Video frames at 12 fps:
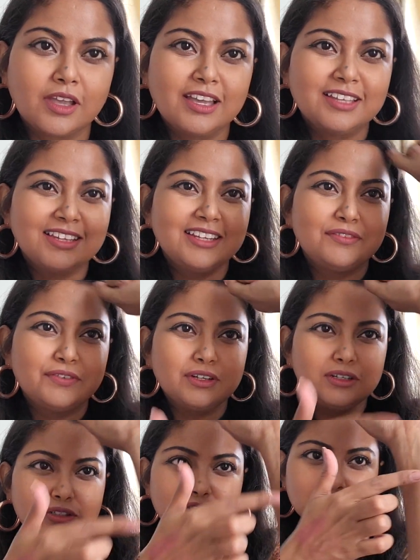They're
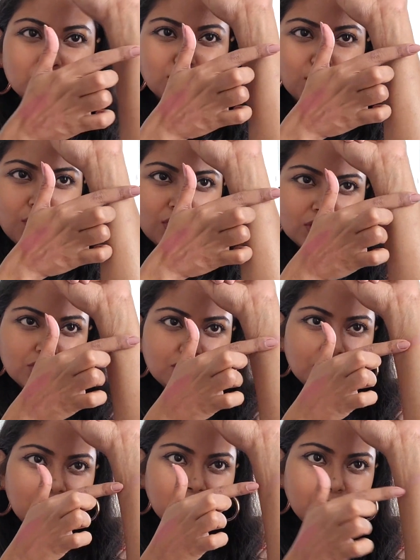difficult to swatch
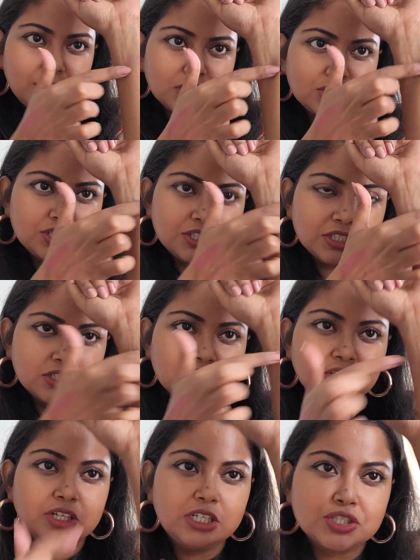really, blushes, because
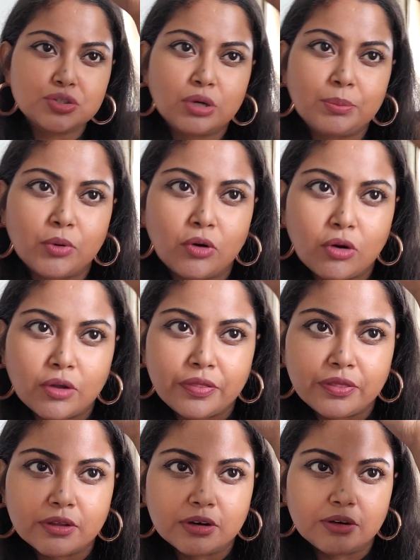they really show up
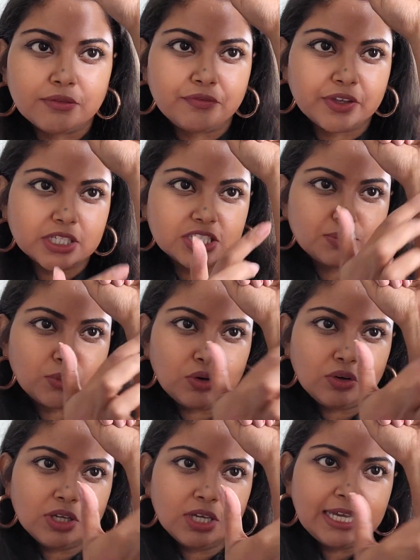on the face
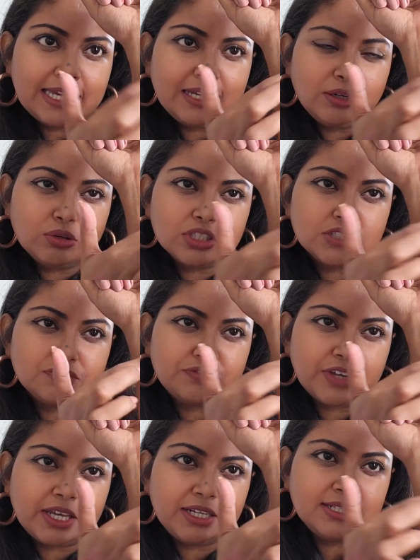more. It looks
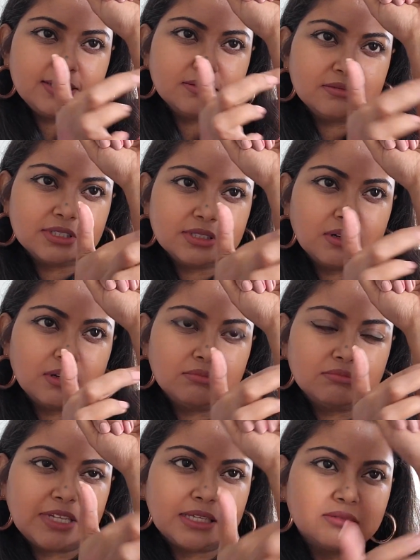very
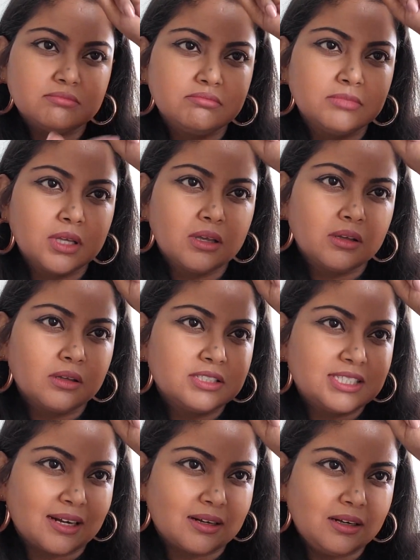like
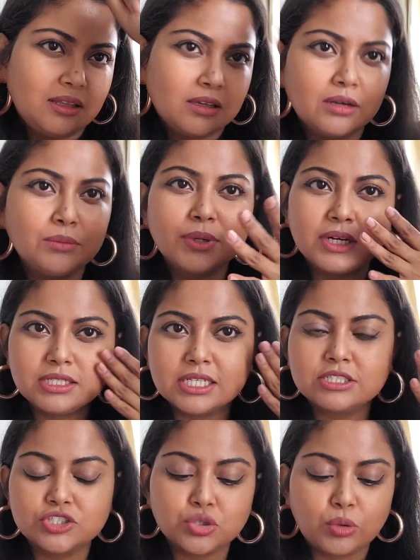subtle here, but it
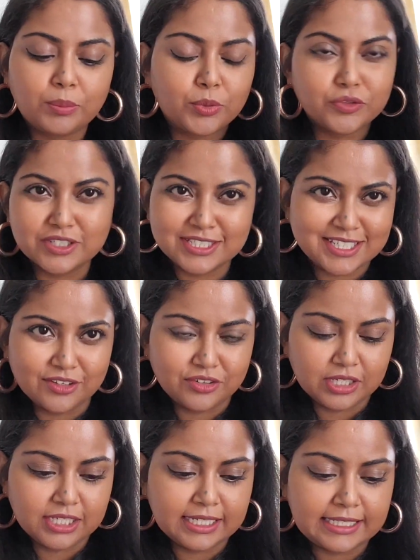does show up on the skin
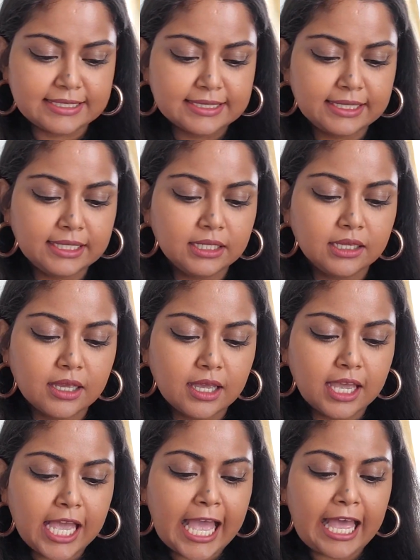really nicely.
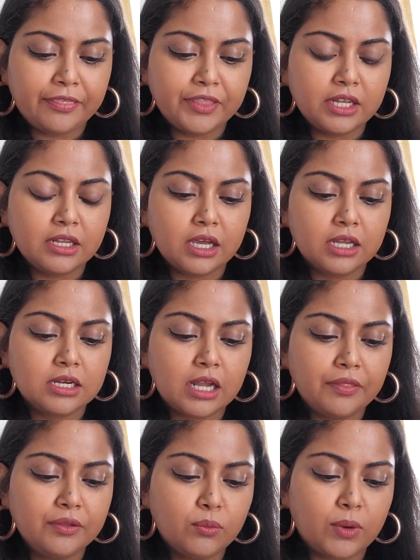And then
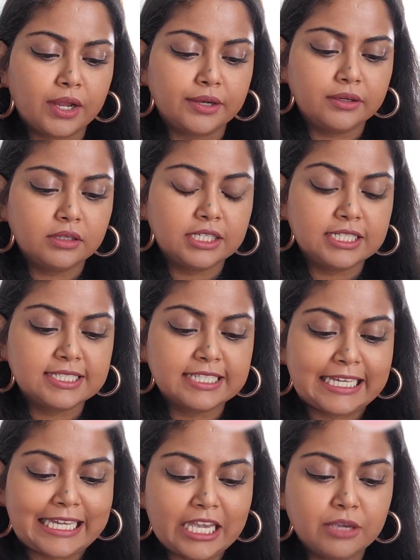another one is the
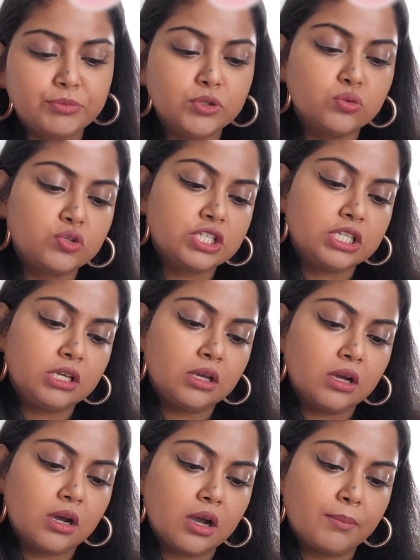K-Beauty
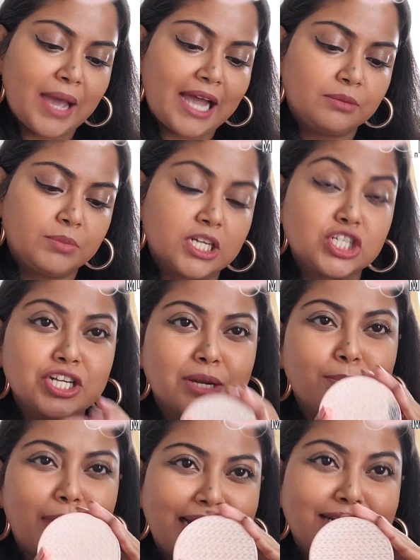Matte Blush in
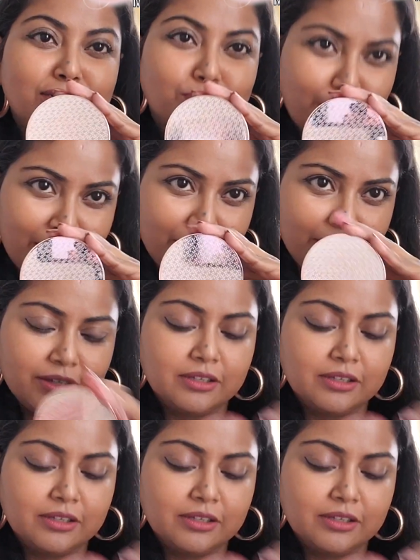Mild Berry.